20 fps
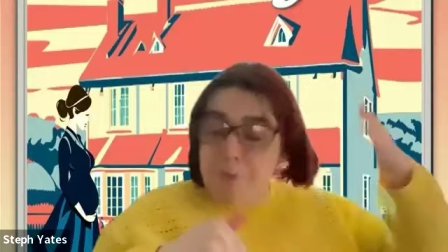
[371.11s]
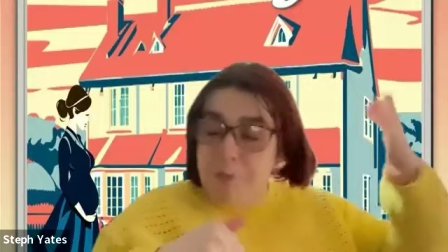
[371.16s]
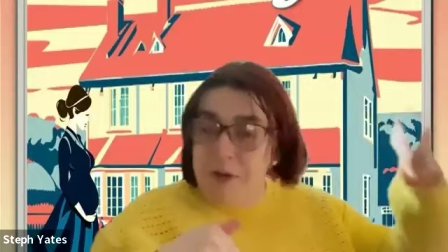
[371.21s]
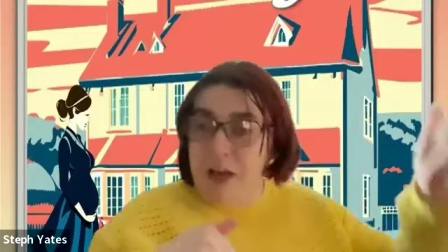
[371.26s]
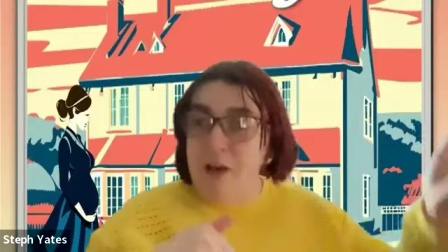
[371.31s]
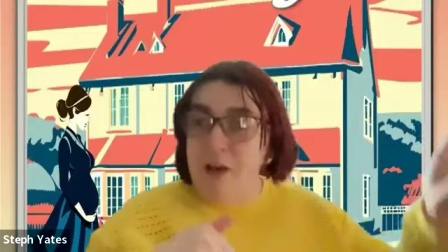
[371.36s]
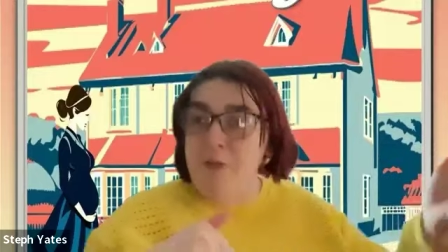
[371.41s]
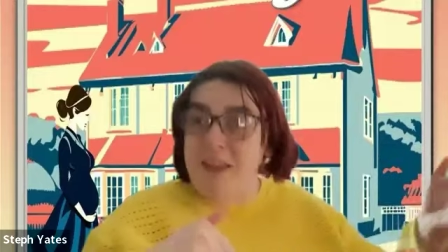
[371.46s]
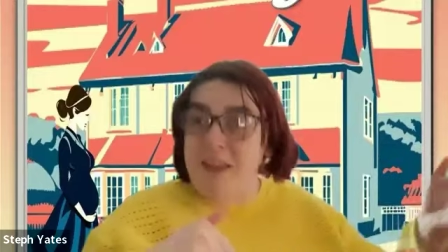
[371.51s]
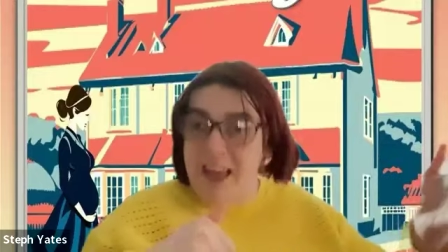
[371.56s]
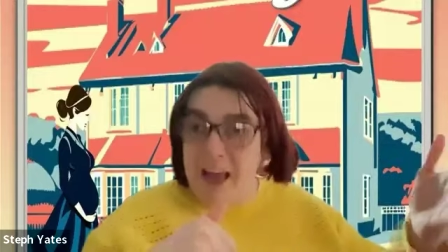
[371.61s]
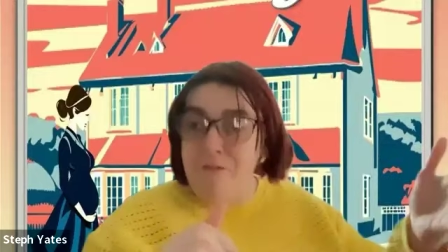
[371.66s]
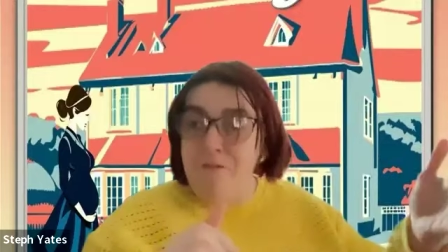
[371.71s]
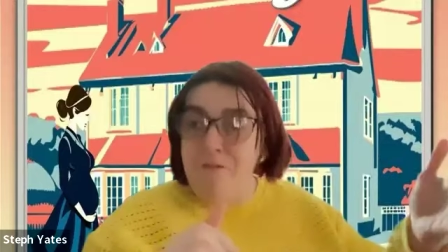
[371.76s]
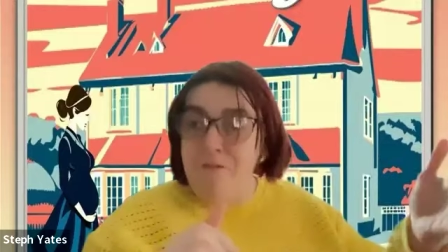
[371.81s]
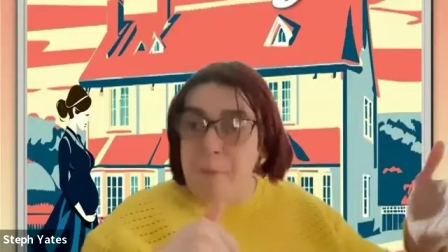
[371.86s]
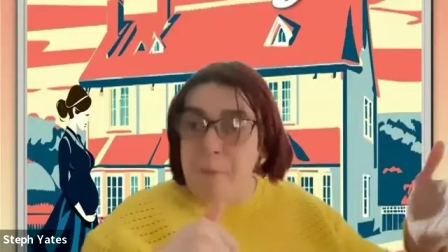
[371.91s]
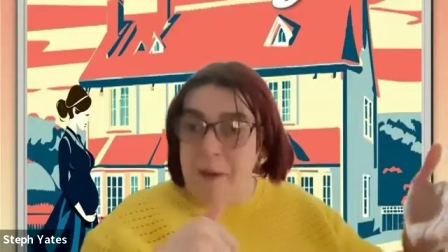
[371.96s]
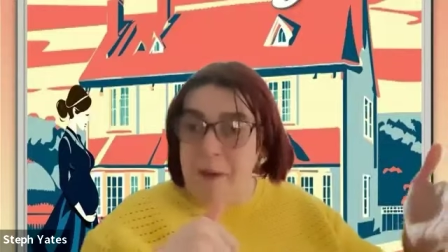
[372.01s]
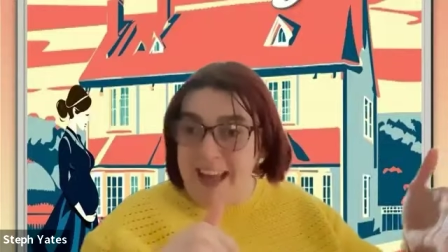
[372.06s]
Beauty and
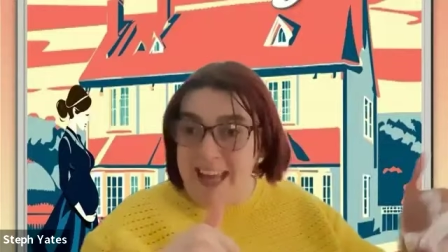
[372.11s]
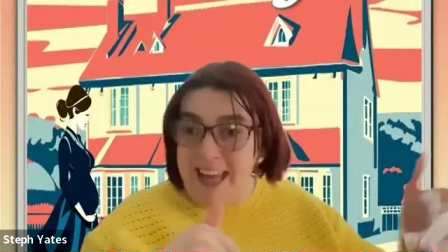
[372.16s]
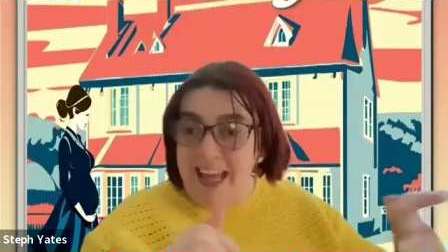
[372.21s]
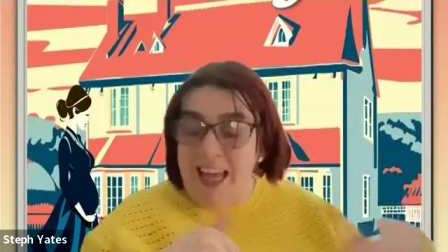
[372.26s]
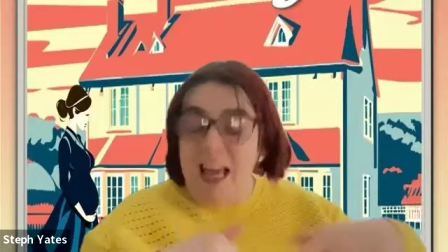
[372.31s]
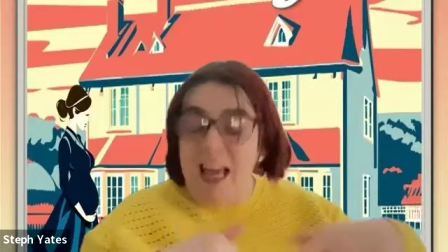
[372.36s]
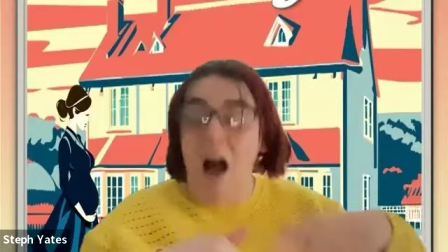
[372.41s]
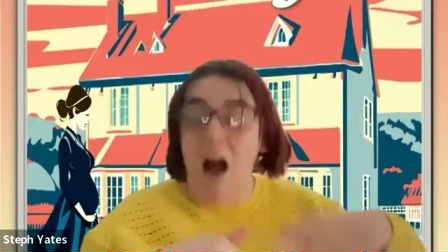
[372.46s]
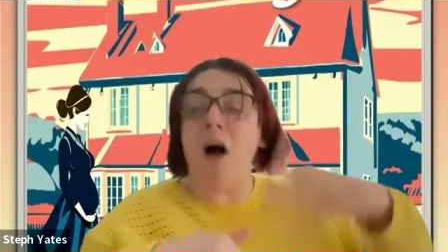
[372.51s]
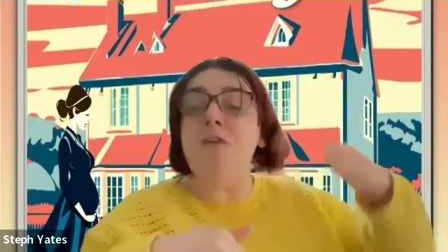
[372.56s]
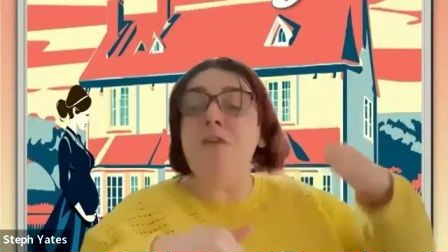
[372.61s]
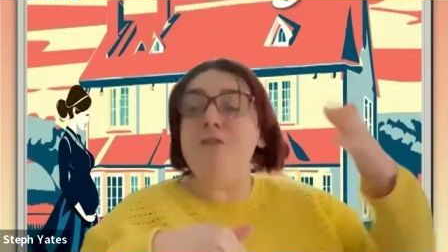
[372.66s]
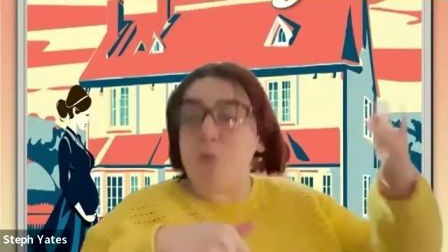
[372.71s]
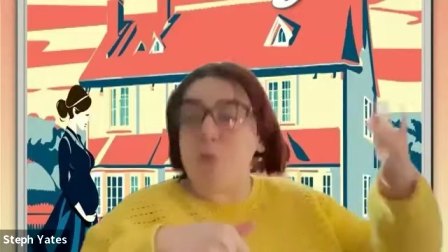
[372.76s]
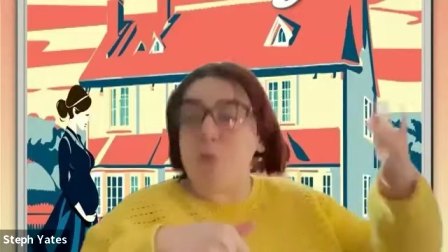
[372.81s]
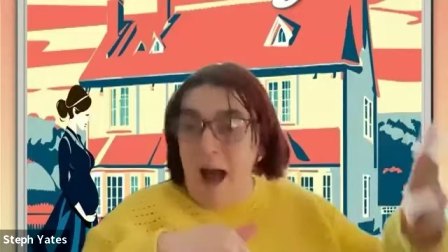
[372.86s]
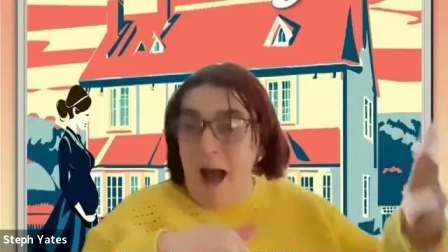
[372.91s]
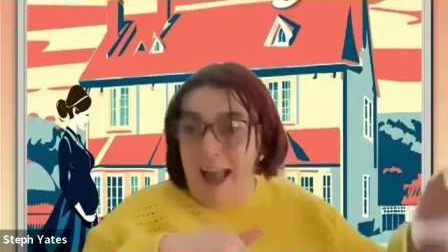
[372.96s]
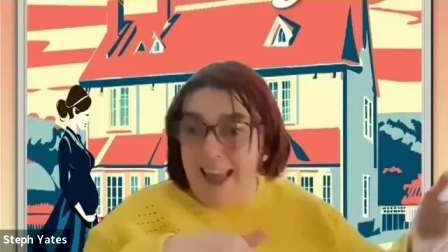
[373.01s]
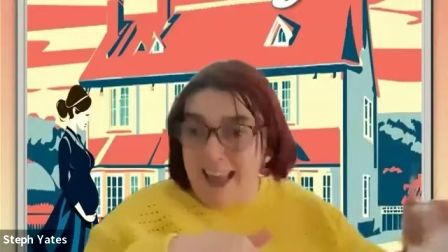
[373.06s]
the Beast, sort of the
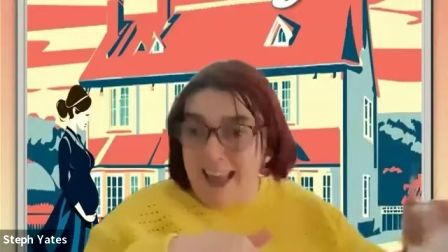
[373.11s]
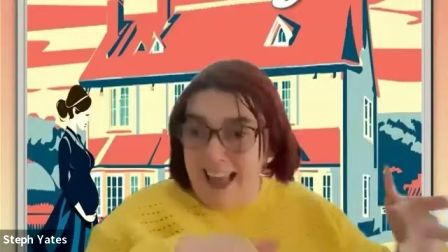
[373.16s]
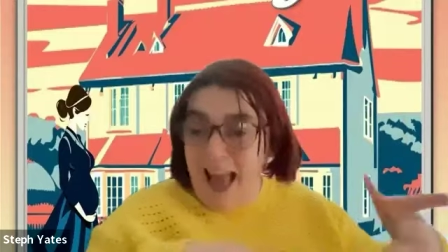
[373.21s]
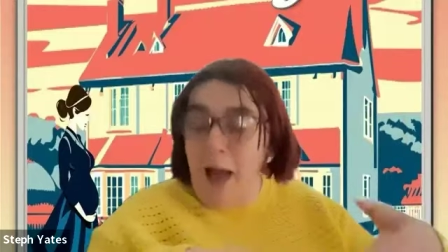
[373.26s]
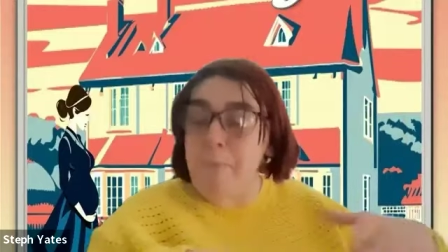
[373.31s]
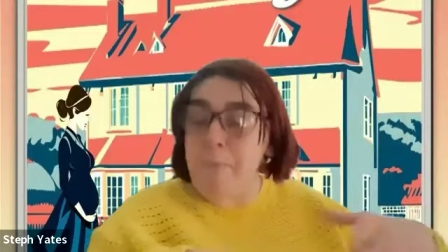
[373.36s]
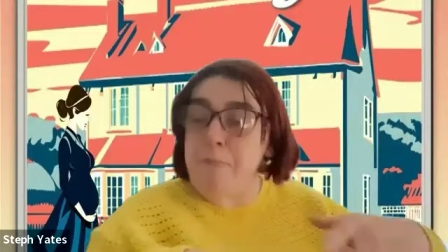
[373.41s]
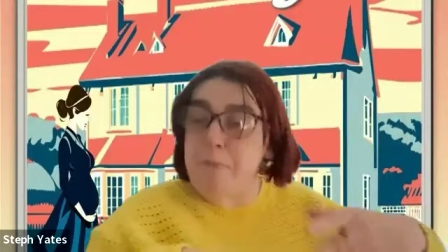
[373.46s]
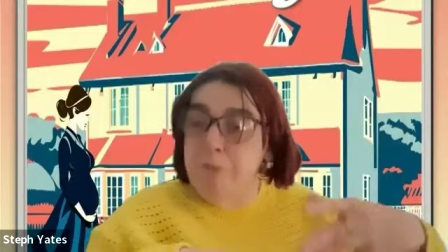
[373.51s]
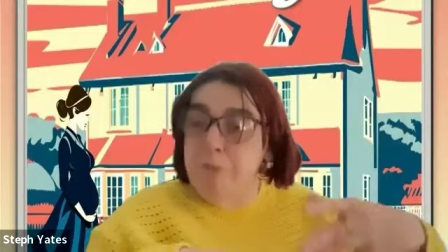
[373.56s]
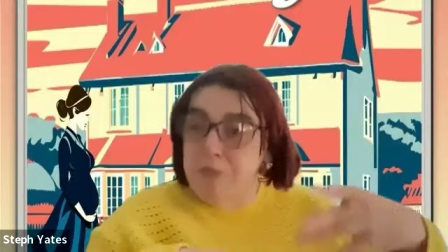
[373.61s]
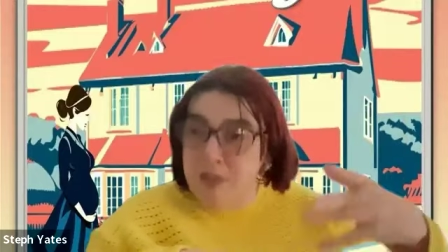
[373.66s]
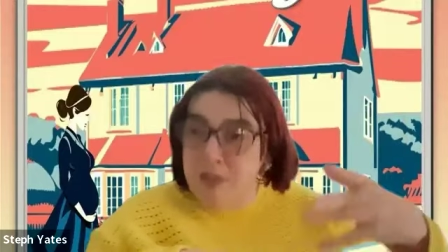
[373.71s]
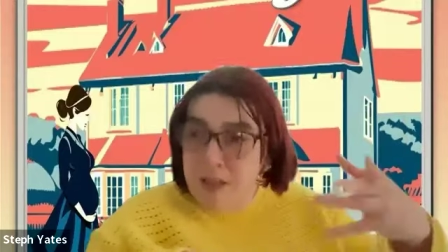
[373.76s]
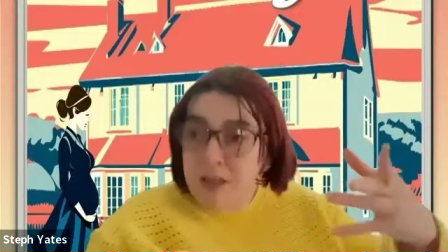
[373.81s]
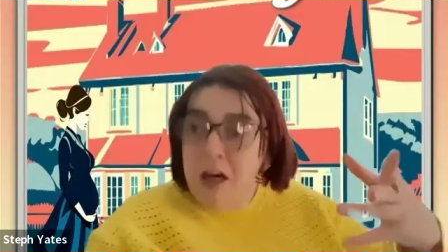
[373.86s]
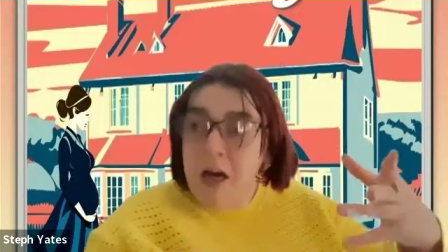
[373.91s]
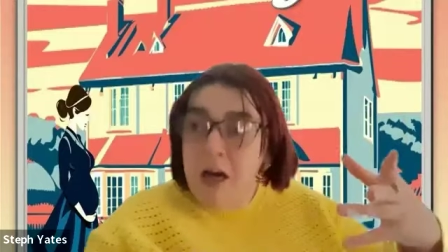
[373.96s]
West End